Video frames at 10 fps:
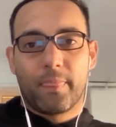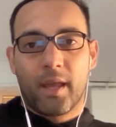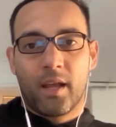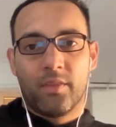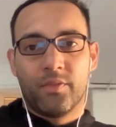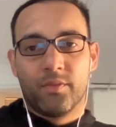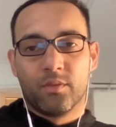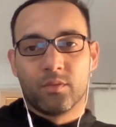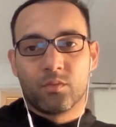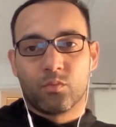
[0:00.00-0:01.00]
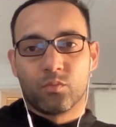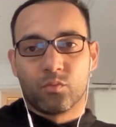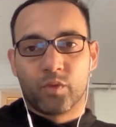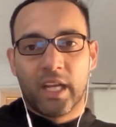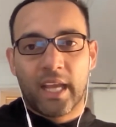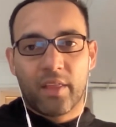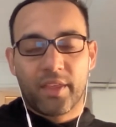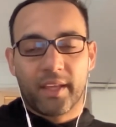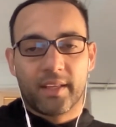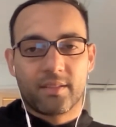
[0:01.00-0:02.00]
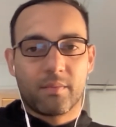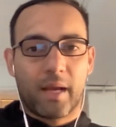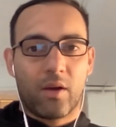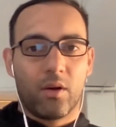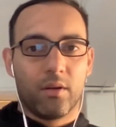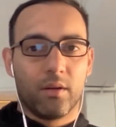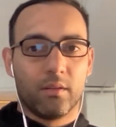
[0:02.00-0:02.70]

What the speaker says: And really, I think it's about